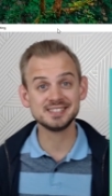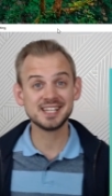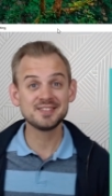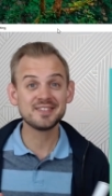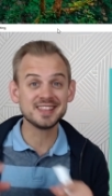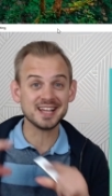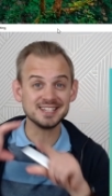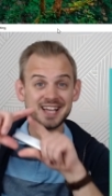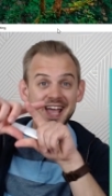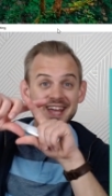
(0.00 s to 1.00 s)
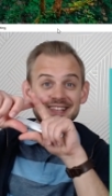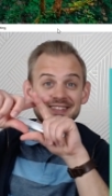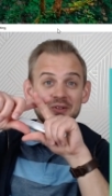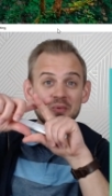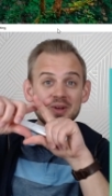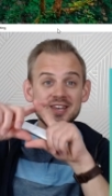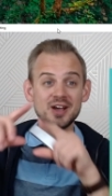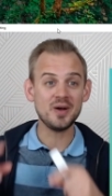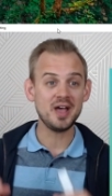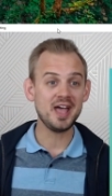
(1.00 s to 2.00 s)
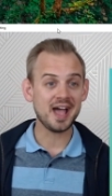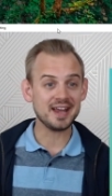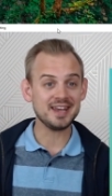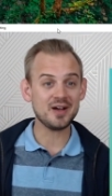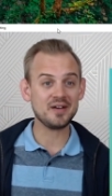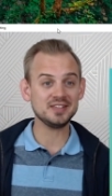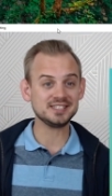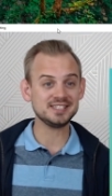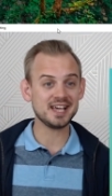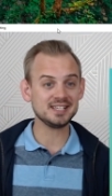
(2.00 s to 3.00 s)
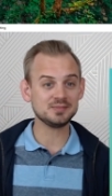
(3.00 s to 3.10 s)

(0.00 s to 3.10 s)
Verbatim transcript: Instead of having that tiny little window, I now have this